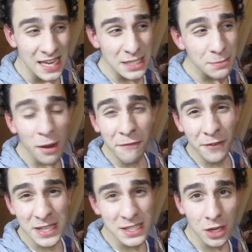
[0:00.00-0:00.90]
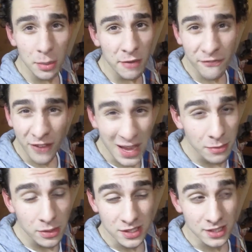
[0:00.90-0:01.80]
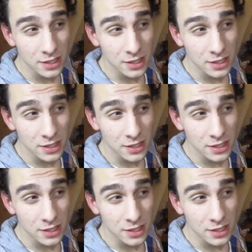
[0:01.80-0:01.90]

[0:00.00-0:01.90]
Is my face gonna be famous?